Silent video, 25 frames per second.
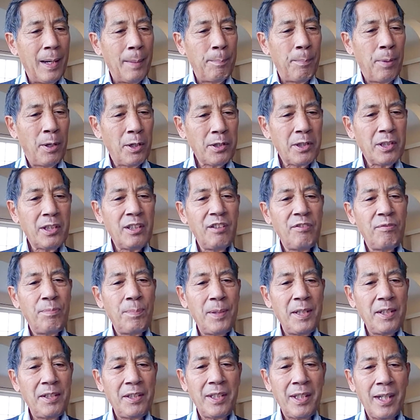A positive
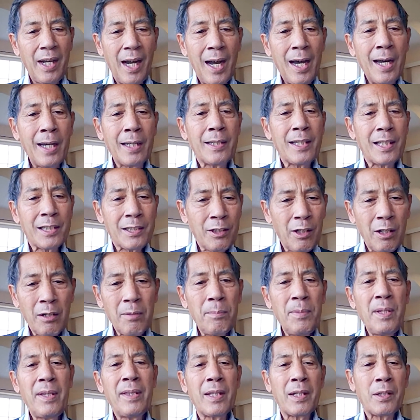PCR does
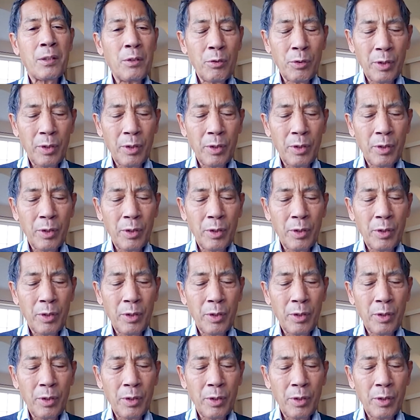not mean that